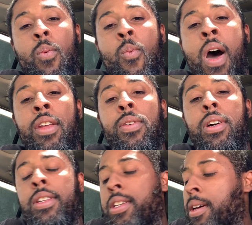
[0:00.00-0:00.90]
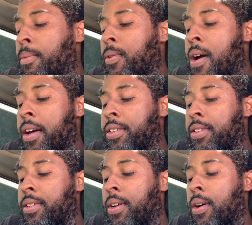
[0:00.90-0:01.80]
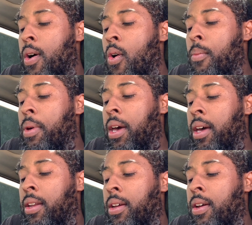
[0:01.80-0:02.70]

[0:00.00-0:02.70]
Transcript: Why do you condemn Christ, O man?